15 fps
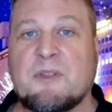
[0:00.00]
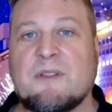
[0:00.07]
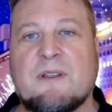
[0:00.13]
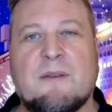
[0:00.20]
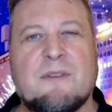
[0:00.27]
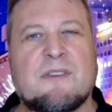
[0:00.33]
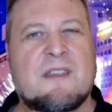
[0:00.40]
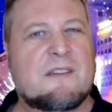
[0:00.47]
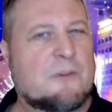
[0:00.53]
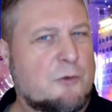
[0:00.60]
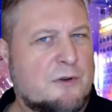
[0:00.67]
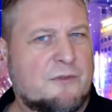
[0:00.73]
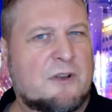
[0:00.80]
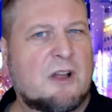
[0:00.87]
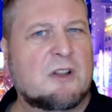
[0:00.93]
You even see sort
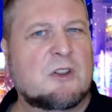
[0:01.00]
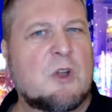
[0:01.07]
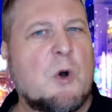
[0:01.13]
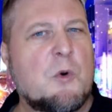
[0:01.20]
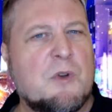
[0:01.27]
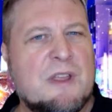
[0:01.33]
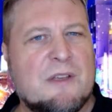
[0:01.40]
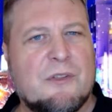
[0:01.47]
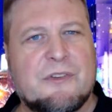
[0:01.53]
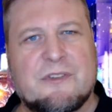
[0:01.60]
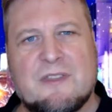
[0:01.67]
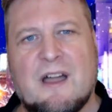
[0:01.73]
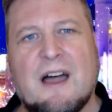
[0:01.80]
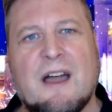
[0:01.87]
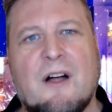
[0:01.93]
of
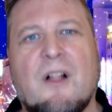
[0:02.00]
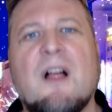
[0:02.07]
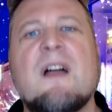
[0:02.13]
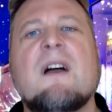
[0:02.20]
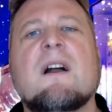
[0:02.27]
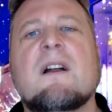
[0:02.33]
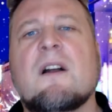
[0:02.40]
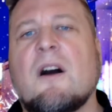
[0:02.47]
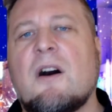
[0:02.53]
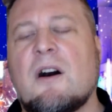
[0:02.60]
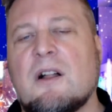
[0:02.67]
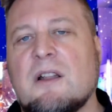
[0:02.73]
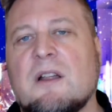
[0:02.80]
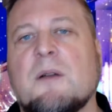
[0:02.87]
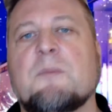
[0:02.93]
colonial-style
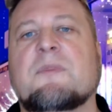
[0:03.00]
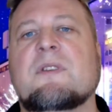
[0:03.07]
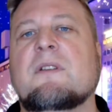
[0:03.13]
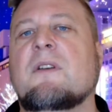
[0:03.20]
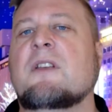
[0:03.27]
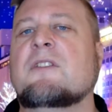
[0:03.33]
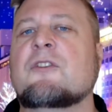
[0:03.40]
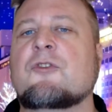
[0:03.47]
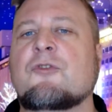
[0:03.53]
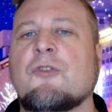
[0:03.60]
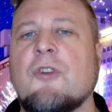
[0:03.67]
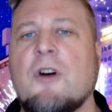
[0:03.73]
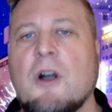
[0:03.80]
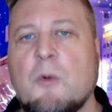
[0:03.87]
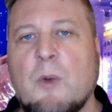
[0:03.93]
columns and a
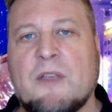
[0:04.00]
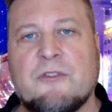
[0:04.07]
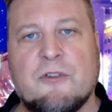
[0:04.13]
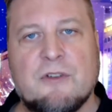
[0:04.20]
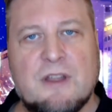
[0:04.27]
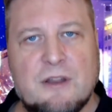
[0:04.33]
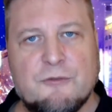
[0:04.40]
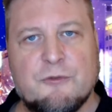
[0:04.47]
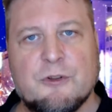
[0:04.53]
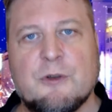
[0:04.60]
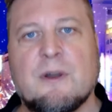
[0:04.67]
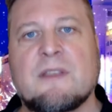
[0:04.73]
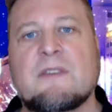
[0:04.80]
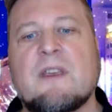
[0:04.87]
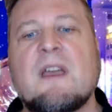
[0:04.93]
strong Western
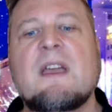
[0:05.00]
influence